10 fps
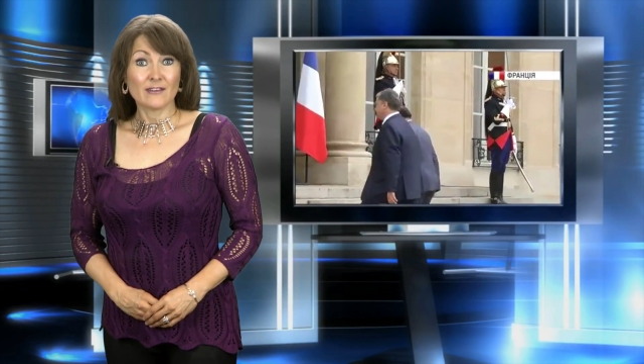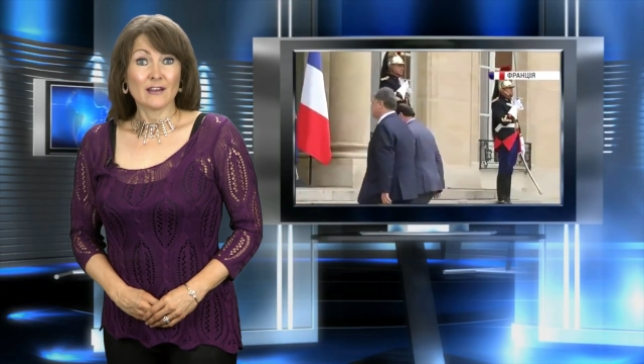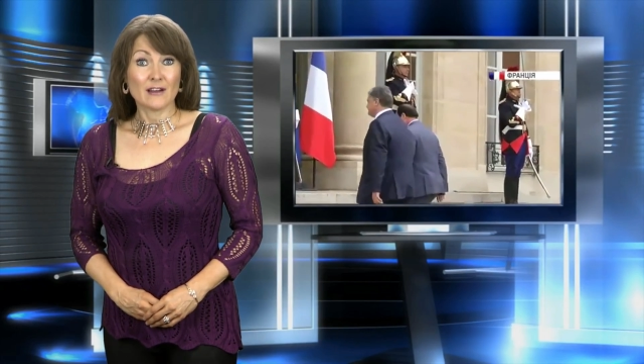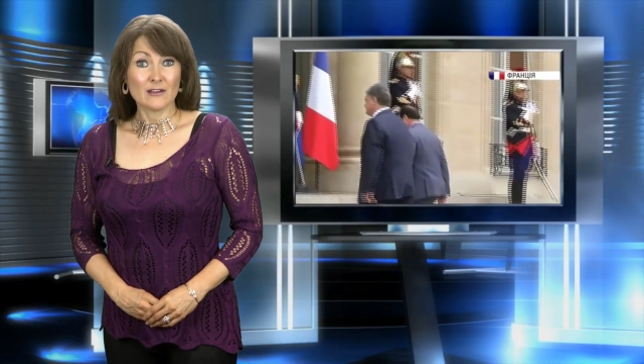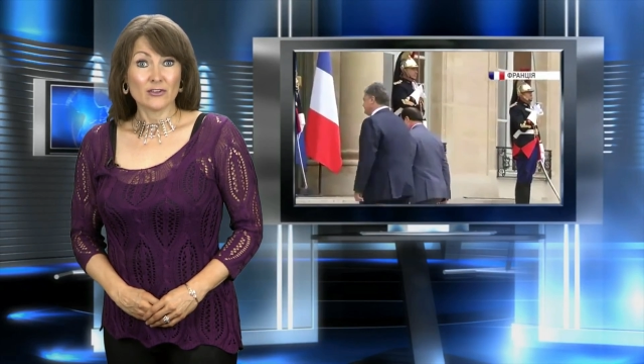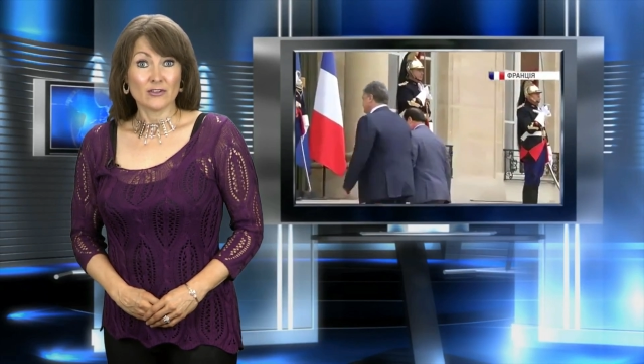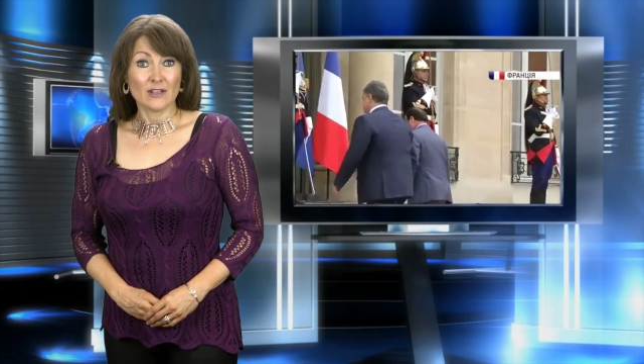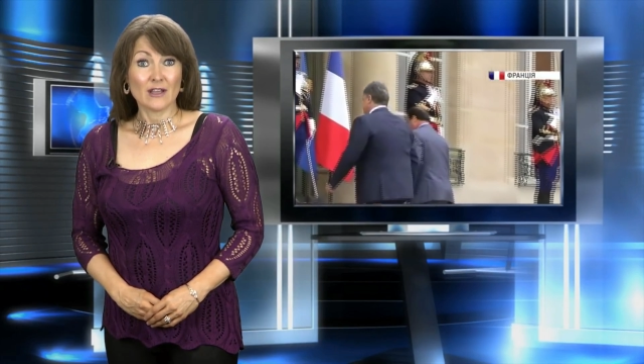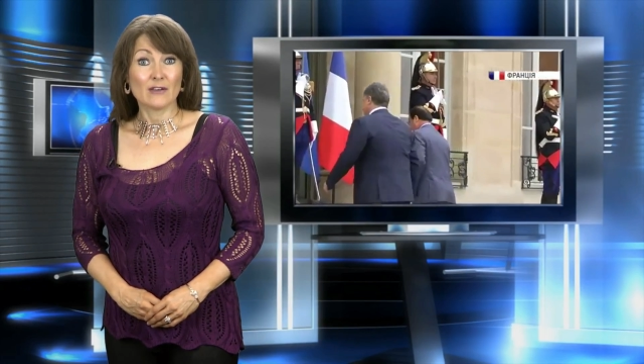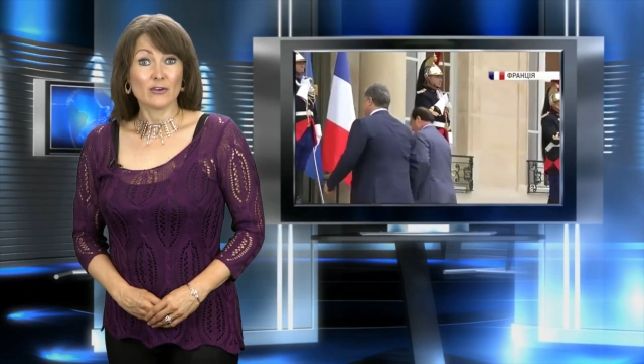and
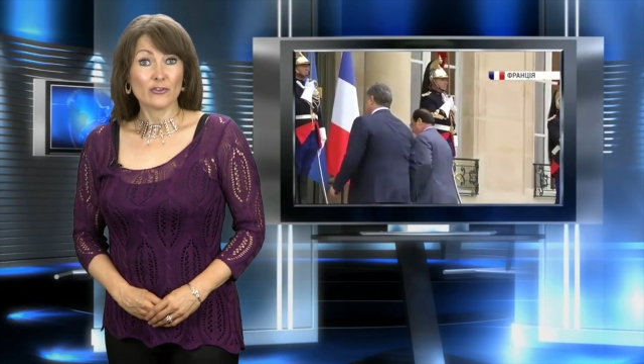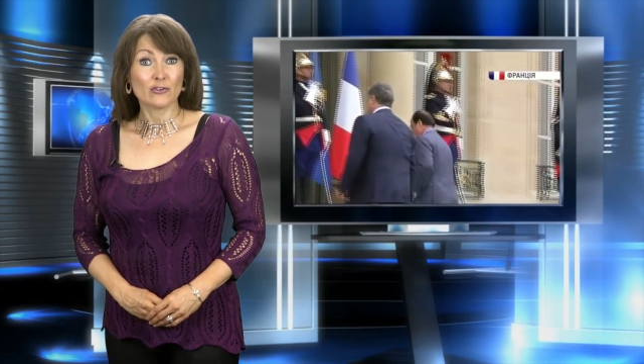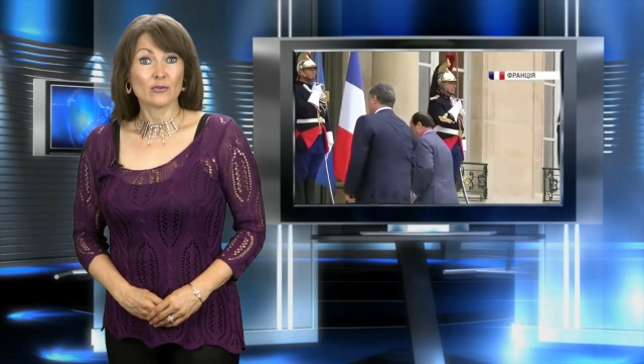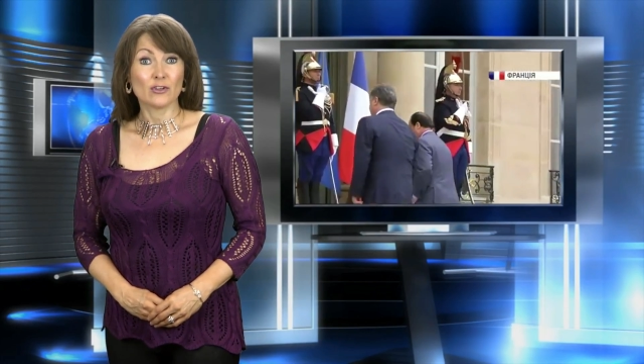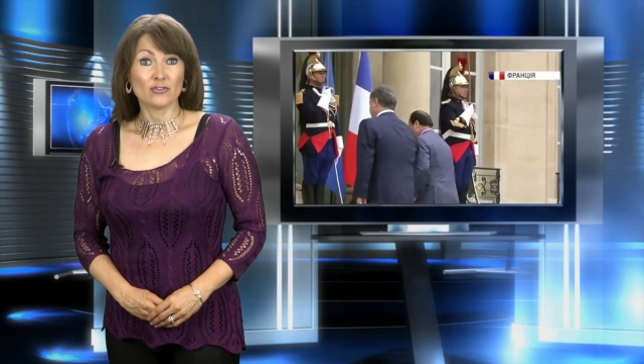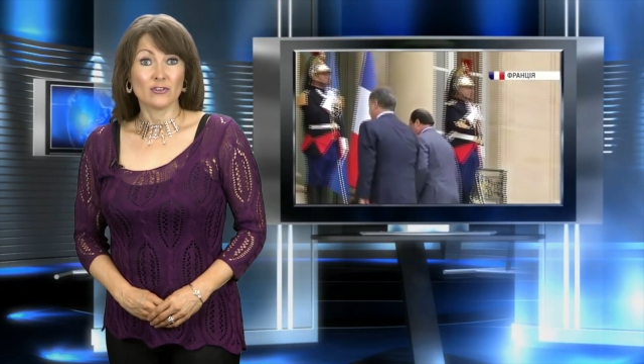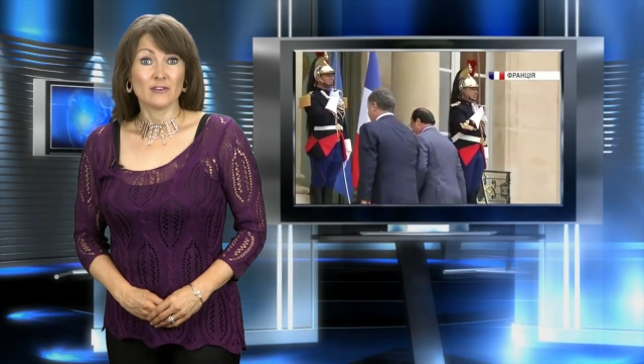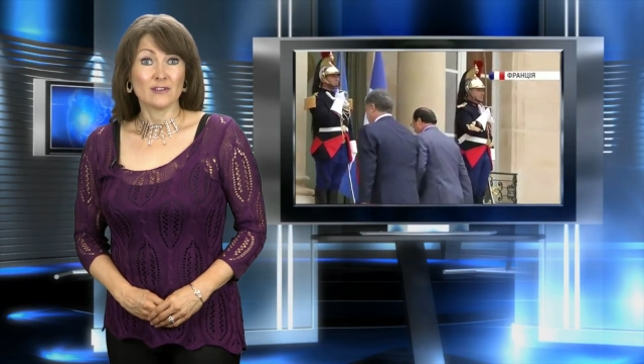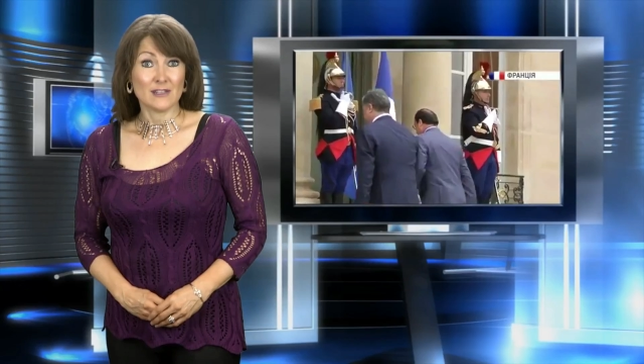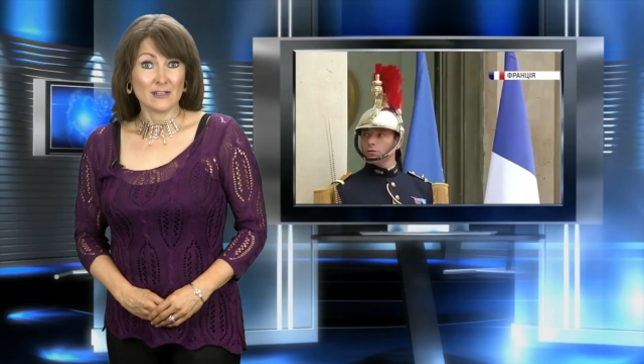Hungary have also questioned
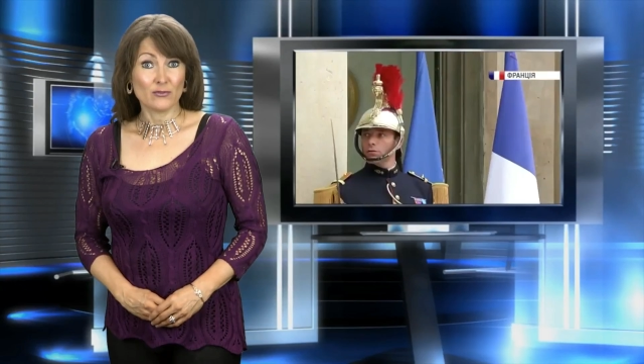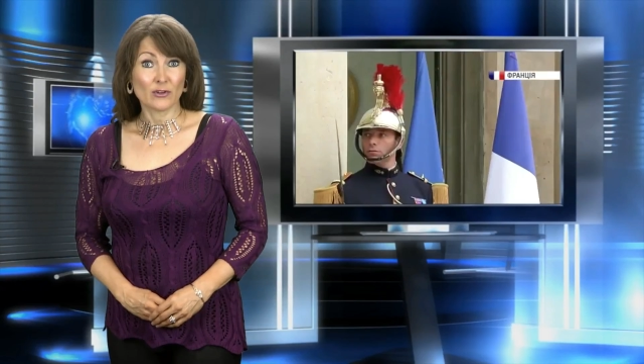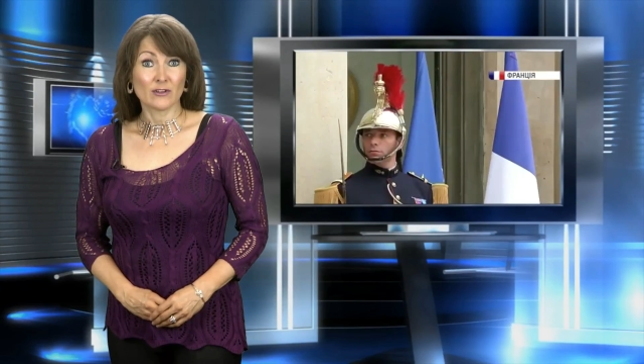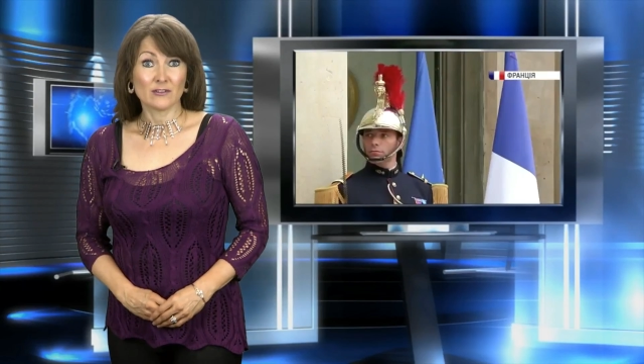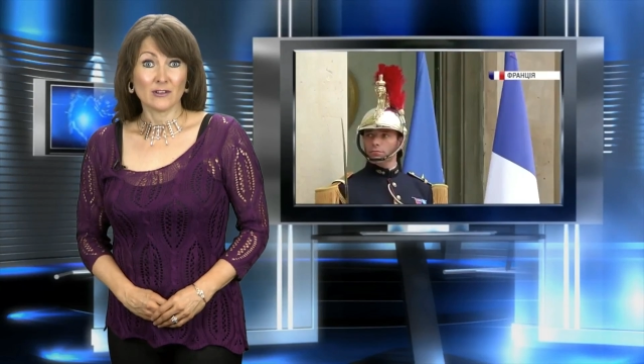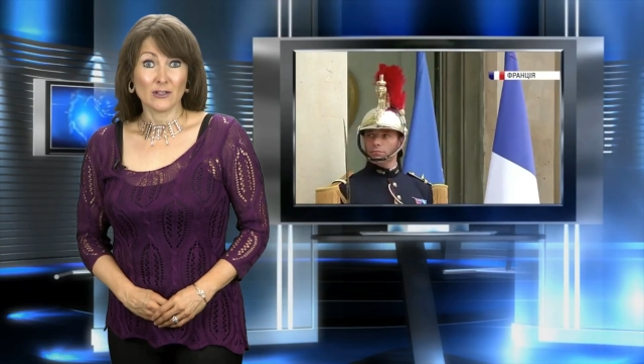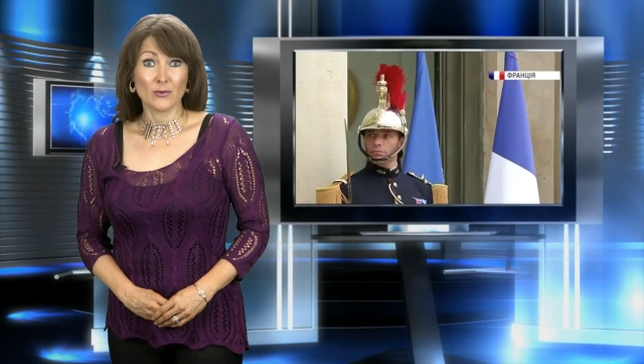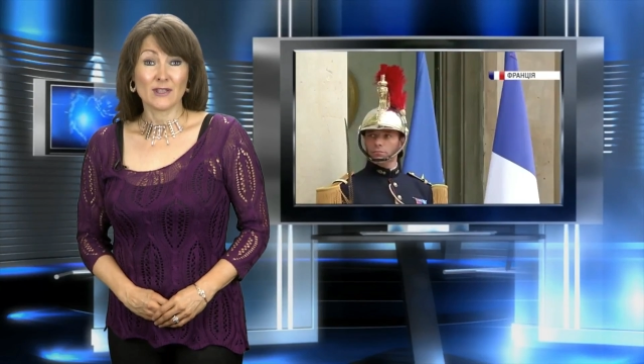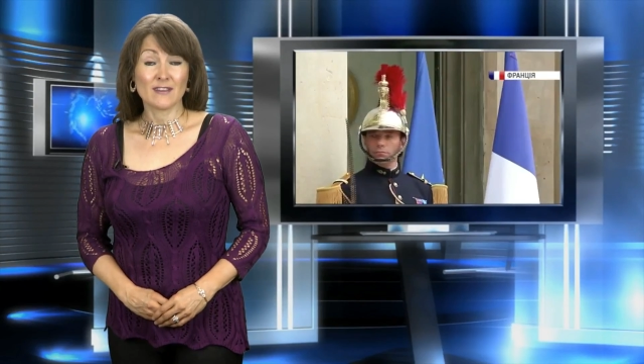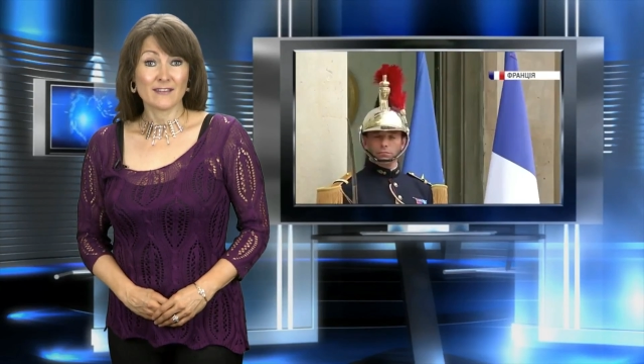the need for
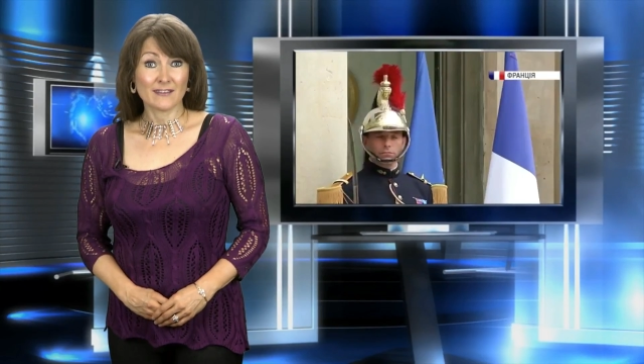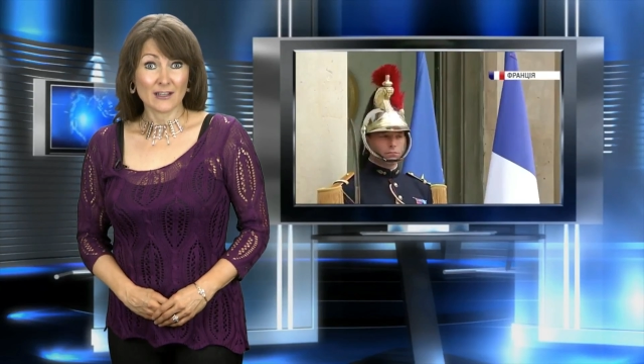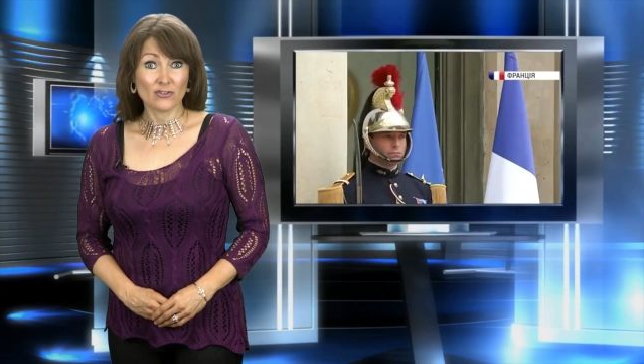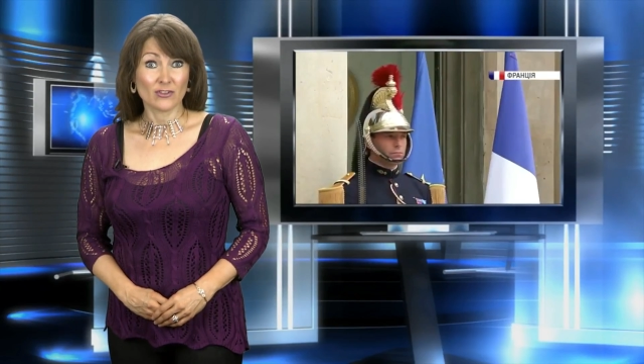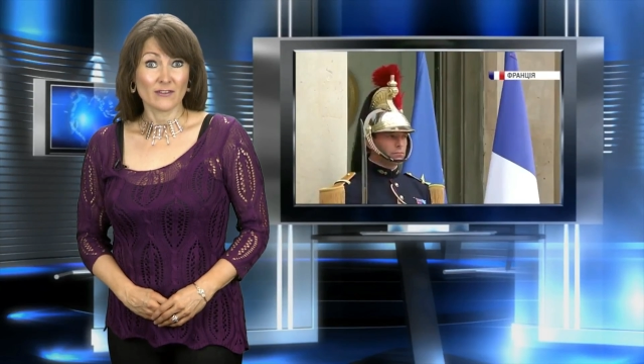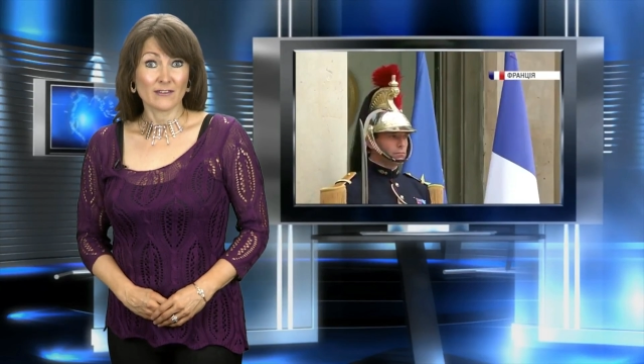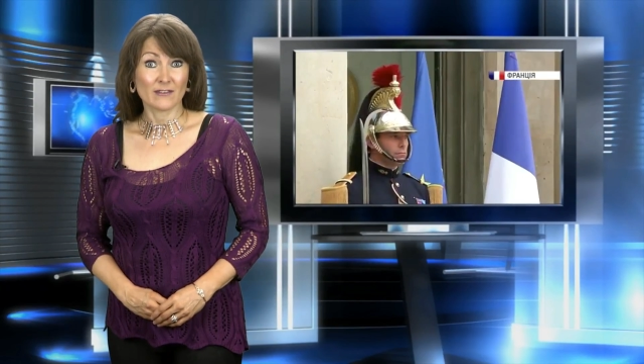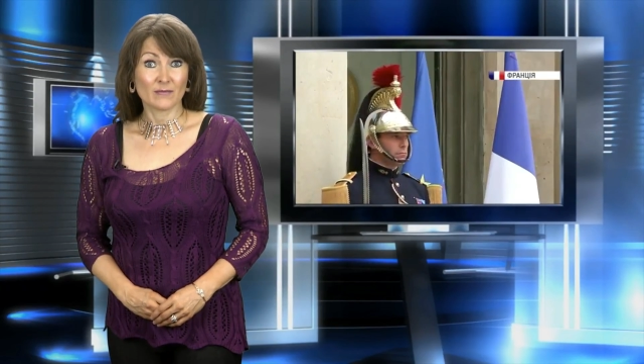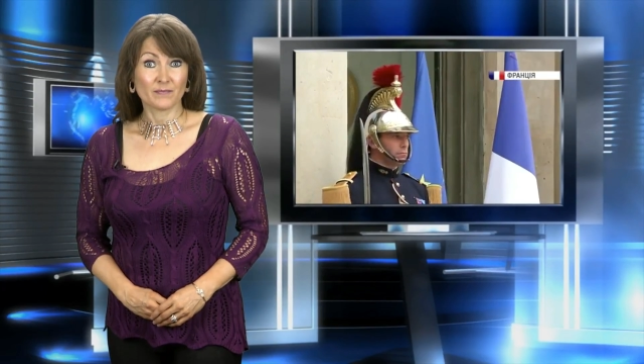continuing these sanctions.